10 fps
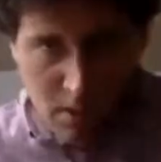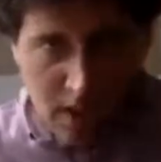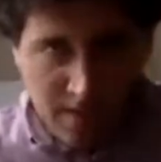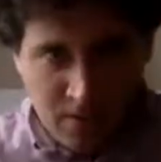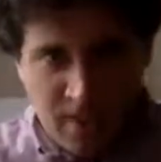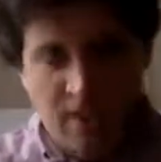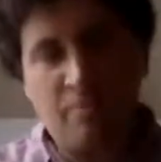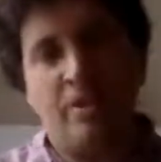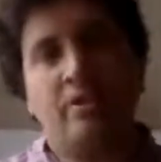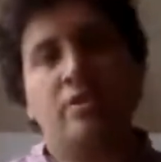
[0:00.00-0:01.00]
and the second
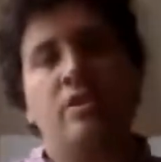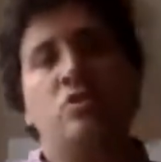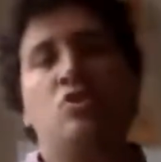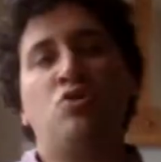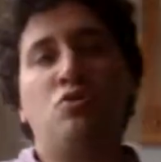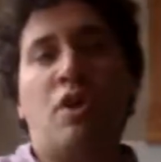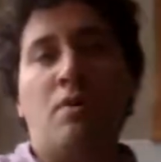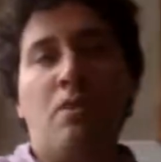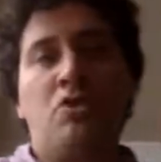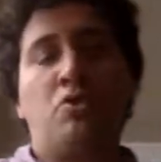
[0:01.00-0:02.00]
player can then choose how
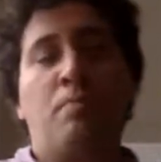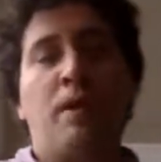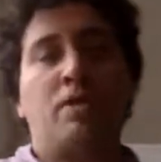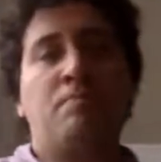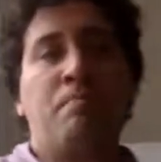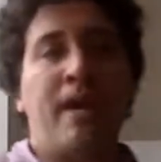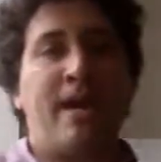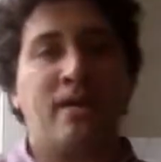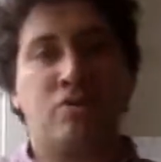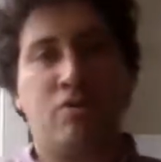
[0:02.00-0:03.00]
much to pass
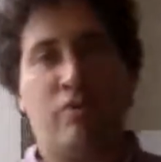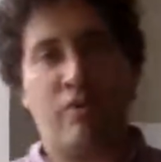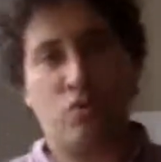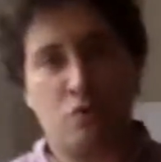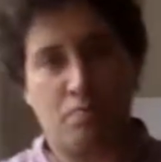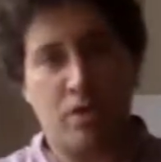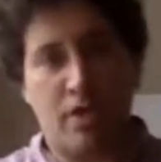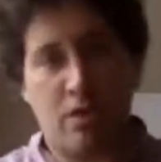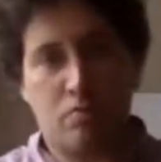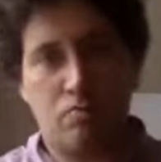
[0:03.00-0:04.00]
back to the first
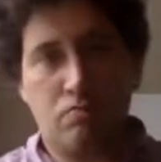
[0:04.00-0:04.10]
player,